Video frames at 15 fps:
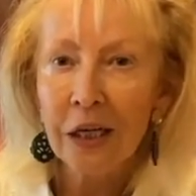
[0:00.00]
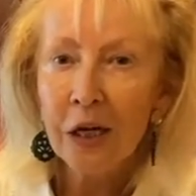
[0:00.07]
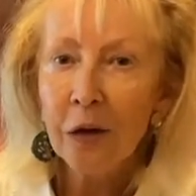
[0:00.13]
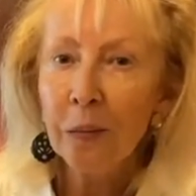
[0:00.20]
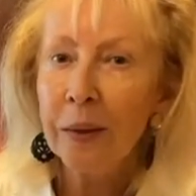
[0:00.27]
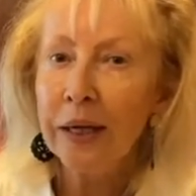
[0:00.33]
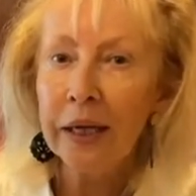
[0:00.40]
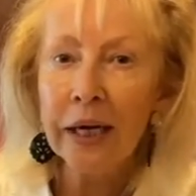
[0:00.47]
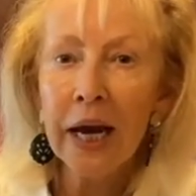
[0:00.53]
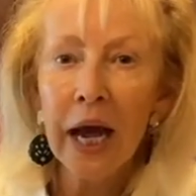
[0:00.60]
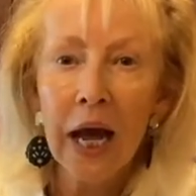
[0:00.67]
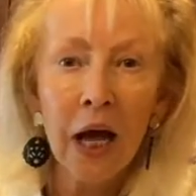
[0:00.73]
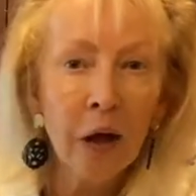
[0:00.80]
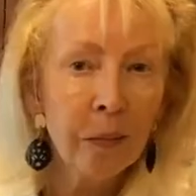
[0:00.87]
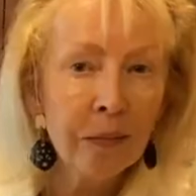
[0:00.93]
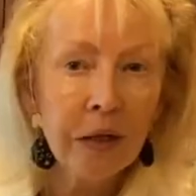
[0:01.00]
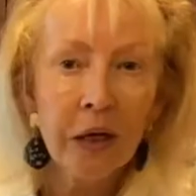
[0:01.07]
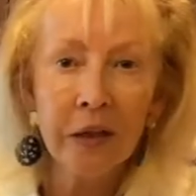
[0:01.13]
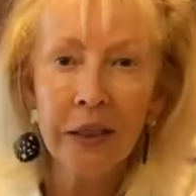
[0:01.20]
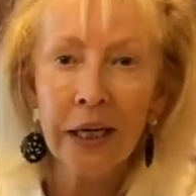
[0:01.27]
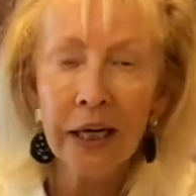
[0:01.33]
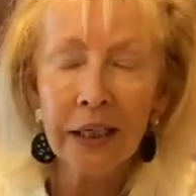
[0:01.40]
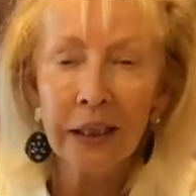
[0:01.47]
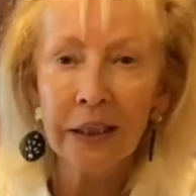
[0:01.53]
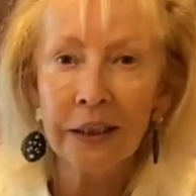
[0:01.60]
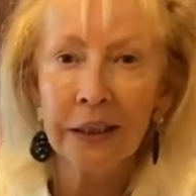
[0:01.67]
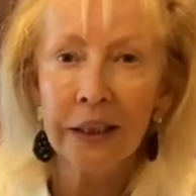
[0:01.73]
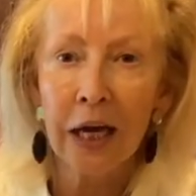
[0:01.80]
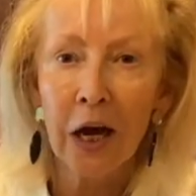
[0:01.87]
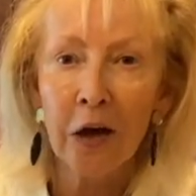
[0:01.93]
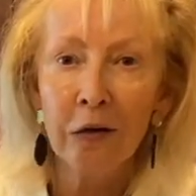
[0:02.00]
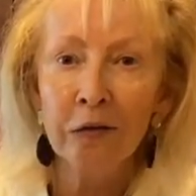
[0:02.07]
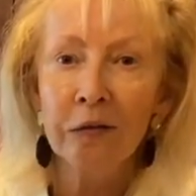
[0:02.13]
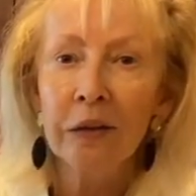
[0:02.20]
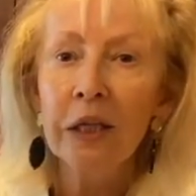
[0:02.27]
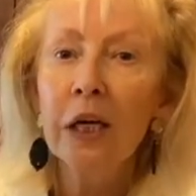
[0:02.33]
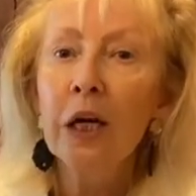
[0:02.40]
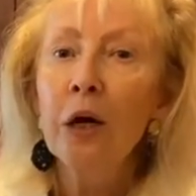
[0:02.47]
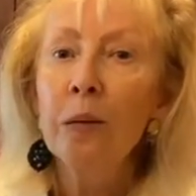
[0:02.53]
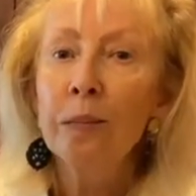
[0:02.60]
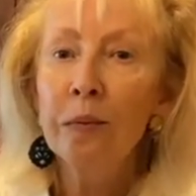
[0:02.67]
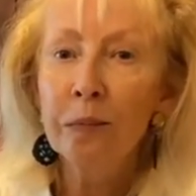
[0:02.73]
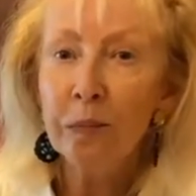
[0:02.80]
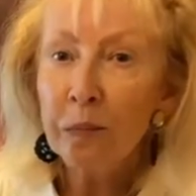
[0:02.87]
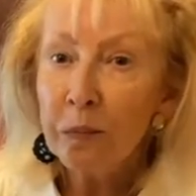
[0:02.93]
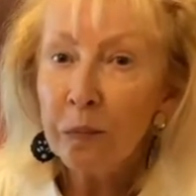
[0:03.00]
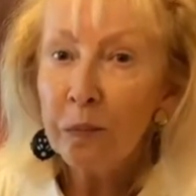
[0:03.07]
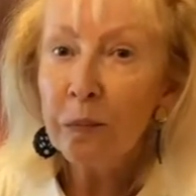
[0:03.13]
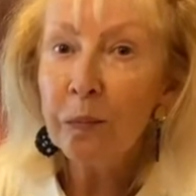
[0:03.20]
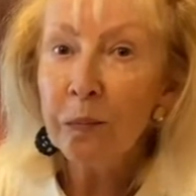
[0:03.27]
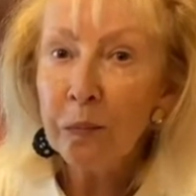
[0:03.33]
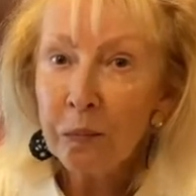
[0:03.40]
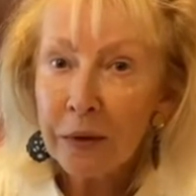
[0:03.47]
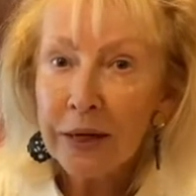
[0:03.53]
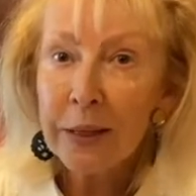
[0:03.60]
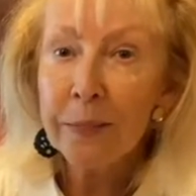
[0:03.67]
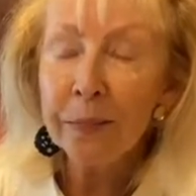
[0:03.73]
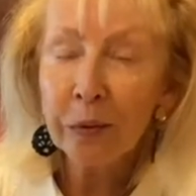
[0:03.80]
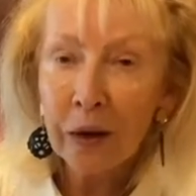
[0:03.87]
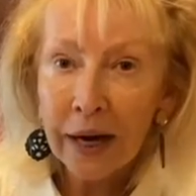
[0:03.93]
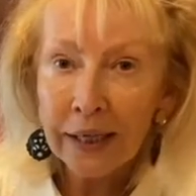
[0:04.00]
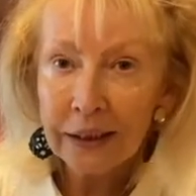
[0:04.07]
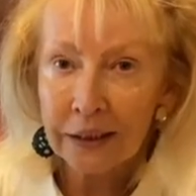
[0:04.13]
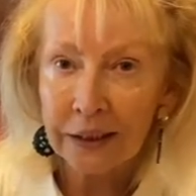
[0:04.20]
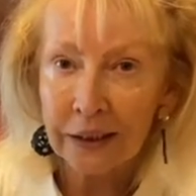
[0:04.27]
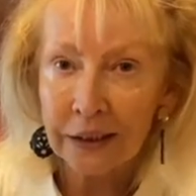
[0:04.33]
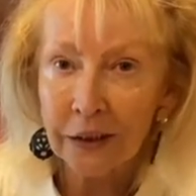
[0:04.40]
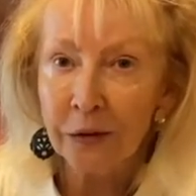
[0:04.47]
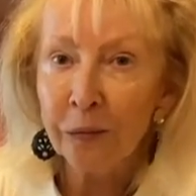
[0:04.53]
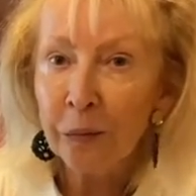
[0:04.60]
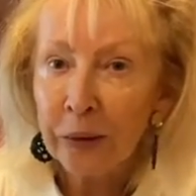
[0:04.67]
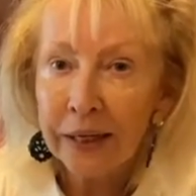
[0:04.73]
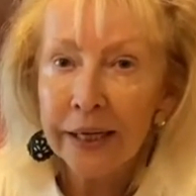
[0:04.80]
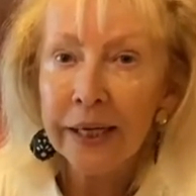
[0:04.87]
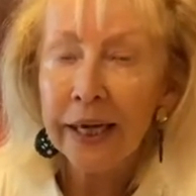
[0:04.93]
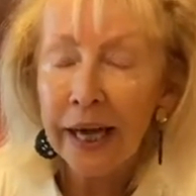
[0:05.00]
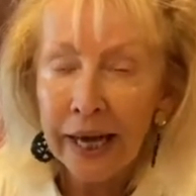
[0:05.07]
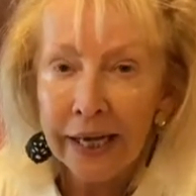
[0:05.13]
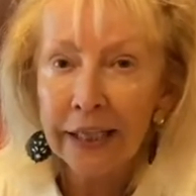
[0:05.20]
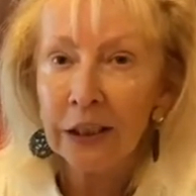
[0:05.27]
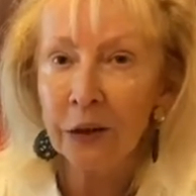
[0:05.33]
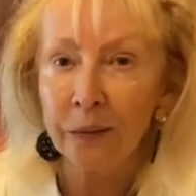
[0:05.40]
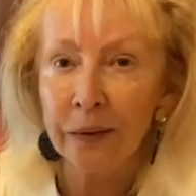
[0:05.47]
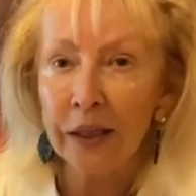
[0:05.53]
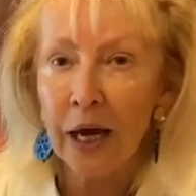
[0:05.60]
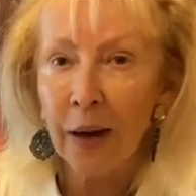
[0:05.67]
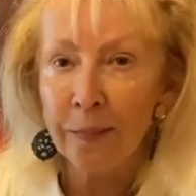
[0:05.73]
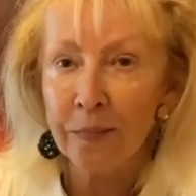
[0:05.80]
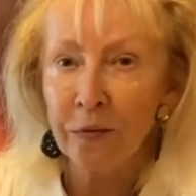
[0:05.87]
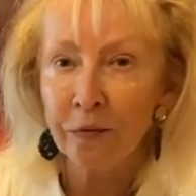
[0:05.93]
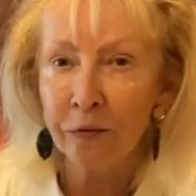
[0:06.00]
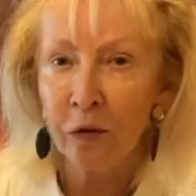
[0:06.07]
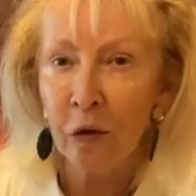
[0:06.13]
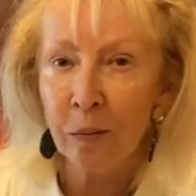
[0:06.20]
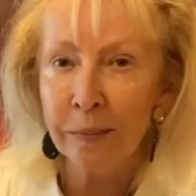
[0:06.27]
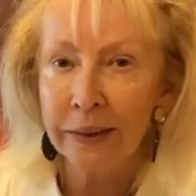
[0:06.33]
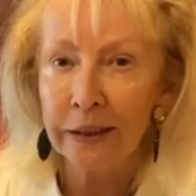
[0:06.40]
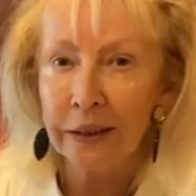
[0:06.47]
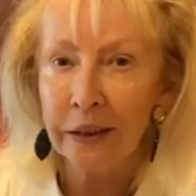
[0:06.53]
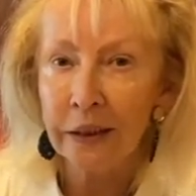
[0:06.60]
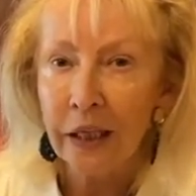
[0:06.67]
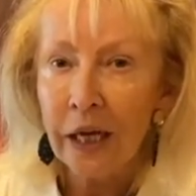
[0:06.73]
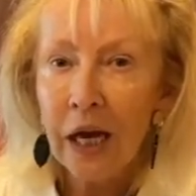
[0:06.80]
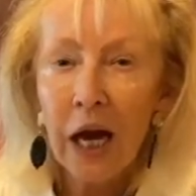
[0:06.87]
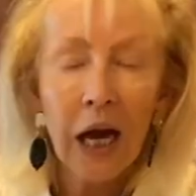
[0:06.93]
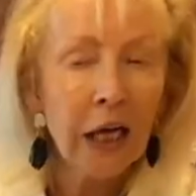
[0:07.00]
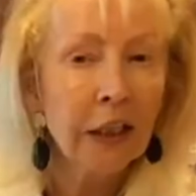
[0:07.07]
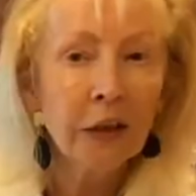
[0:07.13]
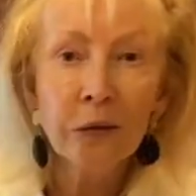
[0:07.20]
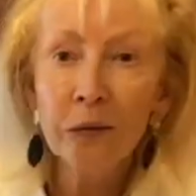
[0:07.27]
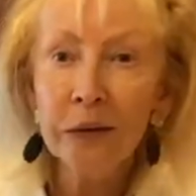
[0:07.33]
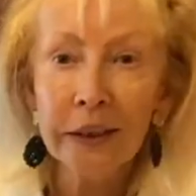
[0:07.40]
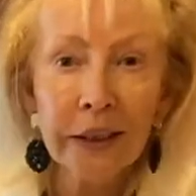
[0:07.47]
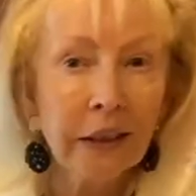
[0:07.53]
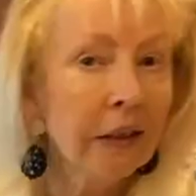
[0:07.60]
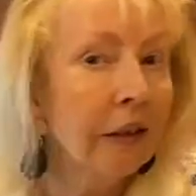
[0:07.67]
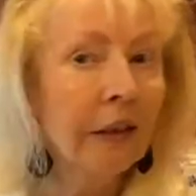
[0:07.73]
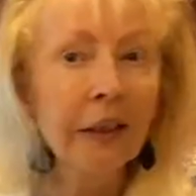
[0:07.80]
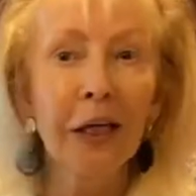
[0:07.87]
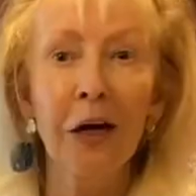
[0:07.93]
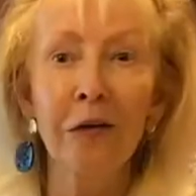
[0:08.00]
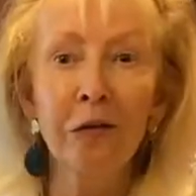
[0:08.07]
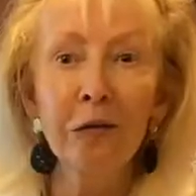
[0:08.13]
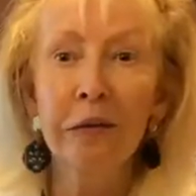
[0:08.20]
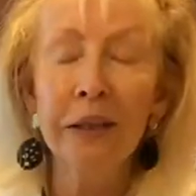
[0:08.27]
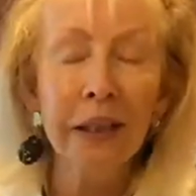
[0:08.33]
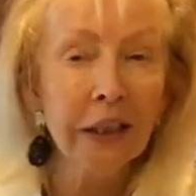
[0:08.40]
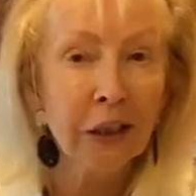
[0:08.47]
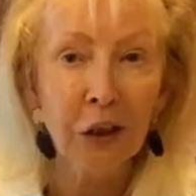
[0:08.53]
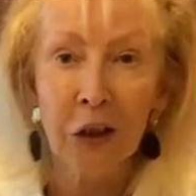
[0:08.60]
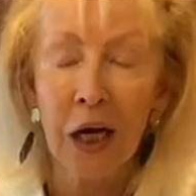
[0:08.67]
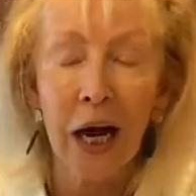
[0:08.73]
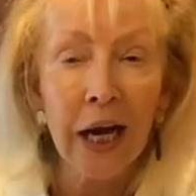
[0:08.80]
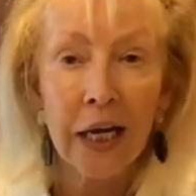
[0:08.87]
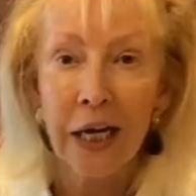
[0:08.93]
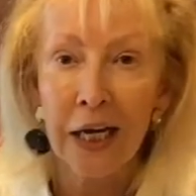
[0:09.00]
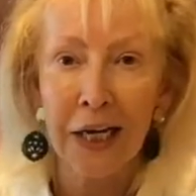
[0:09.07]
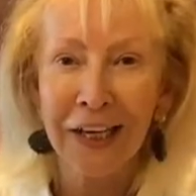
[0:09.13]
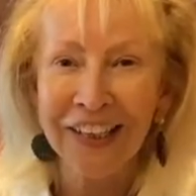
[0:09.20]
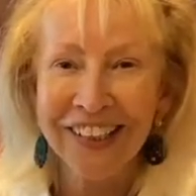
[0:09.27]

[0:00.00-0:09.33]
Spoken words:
We can help your younger self re-practice and re-engage with that performance, and you see yourself really shining.